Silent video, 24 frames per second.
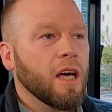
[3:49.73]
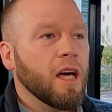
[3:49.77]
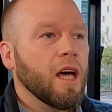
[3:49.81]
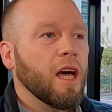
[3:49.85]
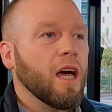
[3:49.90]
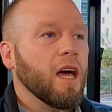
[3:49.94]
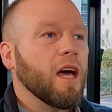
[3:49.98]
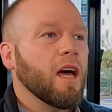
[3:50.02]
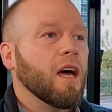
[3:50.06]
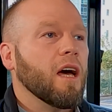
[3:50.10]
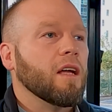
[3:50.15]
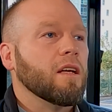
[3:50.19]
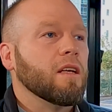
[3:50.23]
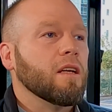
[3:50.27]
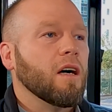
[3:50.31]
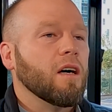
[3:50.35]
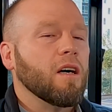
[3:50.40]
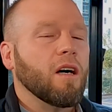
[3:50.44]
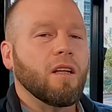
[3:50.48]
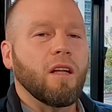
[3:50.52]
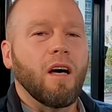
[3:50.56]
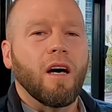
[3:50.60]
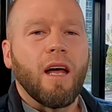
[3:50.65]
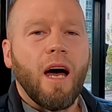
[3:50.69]
and
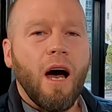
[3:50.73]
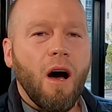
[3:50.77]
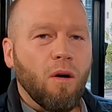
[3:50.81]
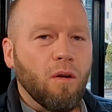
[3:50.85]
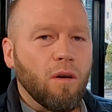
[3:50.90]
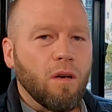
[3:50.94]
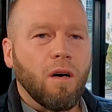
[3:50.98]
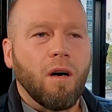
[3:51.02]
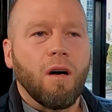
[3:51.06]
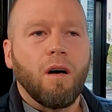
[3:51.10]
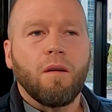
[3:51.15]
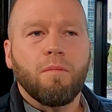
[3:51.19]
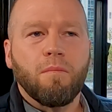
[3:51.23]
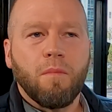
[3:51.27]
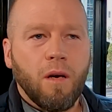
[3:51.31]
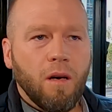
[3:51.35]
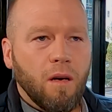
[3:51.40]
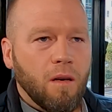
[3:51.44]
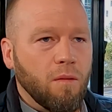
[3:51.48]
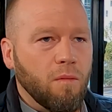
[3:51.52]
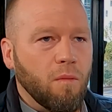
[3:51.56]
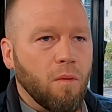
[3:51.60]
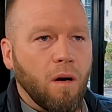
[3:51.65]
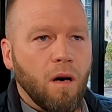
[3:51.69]
a lot of alcohol,
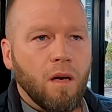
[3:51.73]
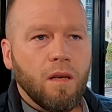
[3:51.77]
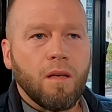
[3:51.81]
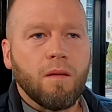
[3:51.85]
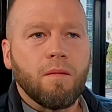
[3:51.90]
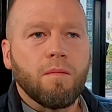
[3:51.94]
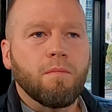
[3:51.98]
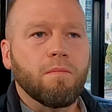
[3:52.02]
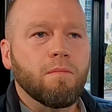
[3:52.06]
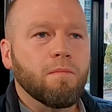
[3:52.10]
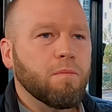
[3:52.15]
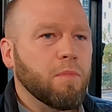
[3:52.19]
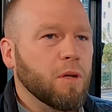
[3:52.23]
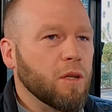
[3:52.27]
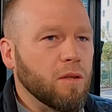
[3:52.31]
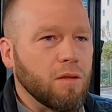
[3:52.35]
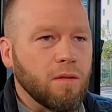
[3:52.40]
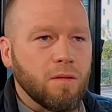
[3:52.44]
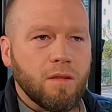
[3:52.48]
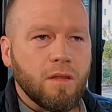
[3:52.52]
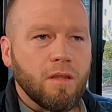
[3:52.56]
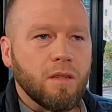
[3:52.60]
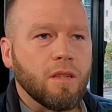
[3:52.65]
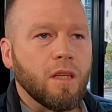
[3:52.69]
marijuana,
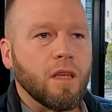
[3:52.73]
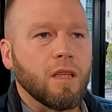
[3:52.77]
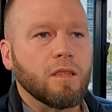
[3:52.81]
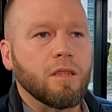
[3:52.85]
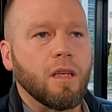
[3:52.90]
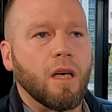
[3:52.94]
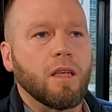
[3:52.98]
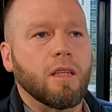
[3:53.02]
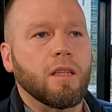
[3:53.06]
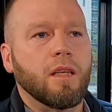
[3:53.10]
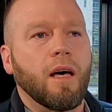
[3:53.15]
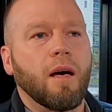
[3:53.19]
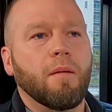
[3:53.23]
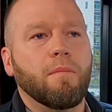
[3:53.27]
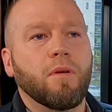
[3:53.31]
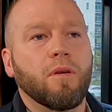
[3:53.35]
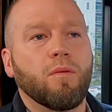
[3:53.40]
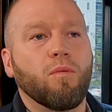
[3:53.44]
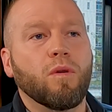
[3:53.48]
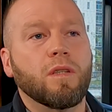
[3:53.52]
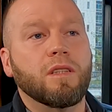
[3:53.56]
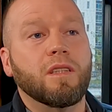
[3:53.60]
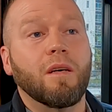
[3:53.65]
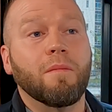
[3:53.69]
pills and things like that.
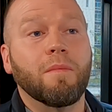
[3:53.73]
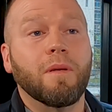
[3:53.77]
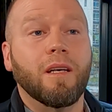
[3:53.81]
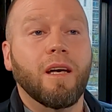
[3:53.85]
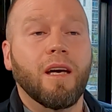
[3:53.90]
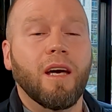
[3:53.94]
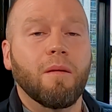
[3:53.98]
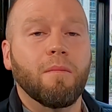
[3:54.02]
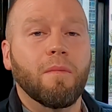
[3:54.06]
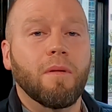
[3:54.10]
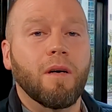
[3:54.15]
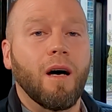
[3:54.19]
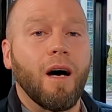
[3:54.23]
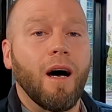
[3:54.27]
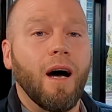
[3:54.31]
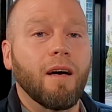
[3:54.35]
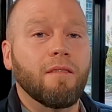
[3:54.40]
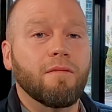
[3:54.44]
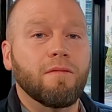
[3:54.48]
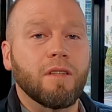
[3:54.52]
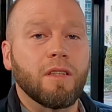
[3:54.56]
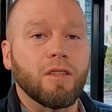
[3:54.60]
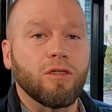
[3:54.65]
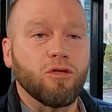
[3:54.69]
But once I became an
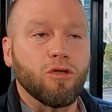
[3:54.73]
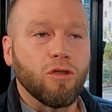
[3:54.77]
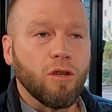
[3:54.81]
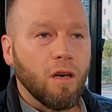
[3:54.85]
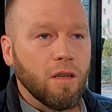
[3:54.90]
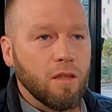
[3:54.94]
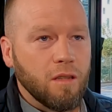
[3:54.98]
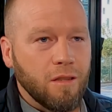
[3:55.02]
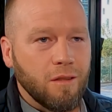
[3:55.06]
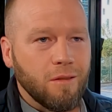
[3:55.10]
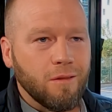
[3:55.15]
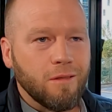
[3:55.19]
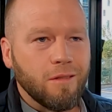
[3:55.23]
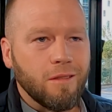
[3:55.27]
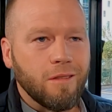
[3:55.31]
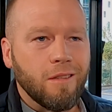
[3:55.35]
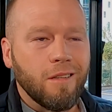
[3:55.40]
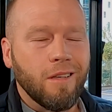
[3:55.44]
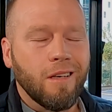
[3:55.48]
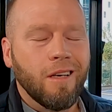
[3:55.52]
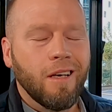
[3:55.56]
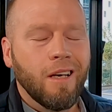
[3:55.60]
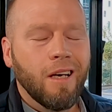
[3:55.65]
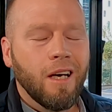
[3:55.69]
IV drug
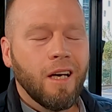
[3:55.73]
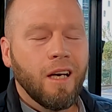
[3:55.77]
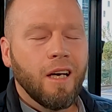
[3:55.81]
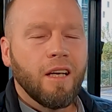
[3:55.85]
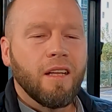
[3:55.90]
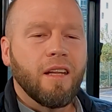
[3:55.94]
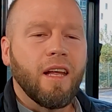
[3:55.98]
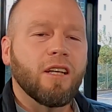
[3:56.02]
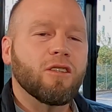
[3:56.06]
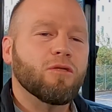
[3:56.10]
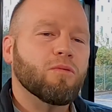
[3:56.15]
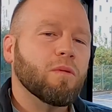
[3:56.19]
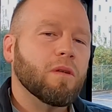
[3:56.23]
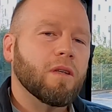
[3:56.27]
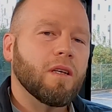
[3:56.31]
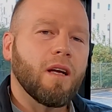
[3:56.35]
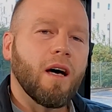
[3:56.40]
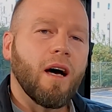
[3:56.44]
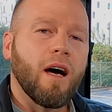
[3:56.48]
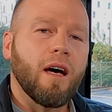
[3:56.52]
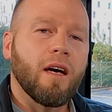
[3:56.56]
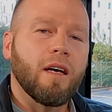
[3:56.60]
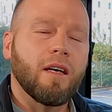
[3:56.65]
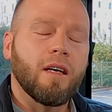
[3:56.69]
user, that's when
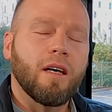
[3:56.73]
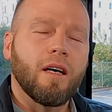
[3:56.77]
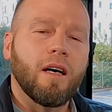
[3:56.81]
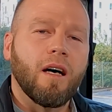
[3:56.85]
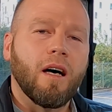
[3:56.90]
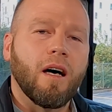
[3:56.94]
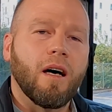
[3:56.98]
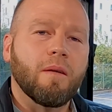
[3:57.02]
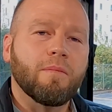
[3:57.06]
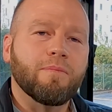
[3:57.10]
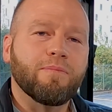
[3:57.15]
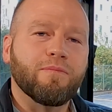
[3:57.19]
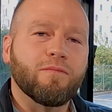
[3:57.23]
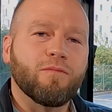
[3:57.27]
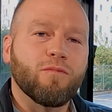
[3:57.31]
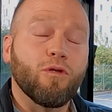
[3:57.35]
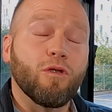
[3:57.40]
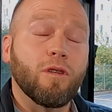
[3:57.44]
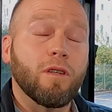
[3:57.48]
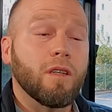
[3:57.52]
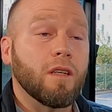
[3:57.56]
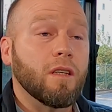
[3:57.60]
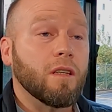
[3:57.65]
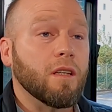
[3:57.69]
I
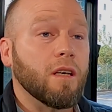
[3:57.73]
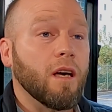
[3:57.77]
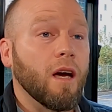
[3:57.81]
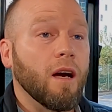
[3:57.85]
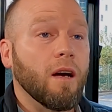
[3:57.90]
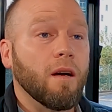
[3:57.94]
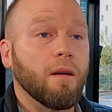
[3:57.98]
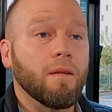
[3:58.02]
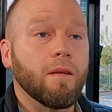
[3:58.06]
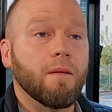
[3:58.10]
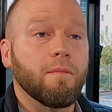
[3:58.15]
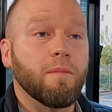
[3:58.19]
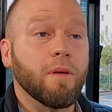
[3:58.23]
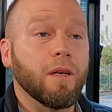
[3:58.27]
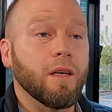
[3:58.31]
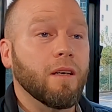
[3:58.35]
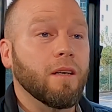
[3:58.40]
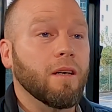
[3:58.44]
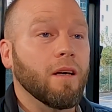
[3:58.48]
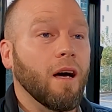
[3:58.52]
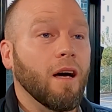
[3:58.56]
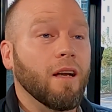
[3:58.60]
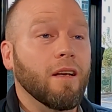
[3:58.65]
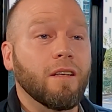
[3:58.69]
really didn't care.
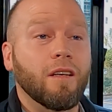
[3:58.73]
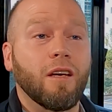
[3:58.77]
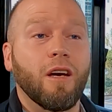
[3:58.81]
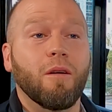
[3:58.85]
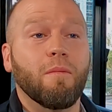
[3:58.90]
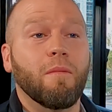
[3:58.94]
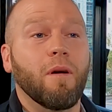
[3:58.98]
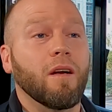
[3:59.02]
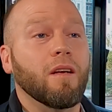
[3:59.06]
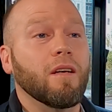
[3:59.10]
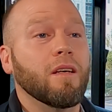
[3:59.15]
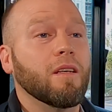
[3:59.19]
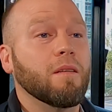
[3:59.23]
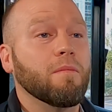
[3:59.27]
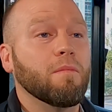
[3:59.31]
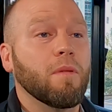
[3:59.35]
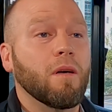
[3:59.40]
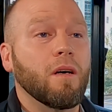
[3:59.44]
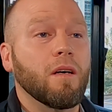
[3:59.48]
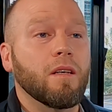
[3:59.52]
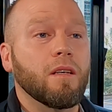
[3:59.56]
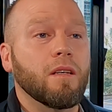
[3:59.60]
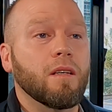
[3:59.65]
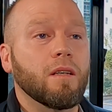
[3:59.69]
I didn't care about
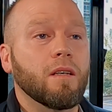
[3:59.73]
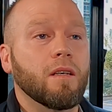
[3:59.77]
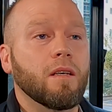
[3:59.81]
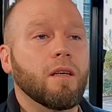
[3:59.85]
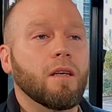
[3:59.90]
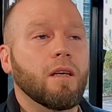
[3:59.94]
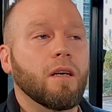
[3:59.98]
anybody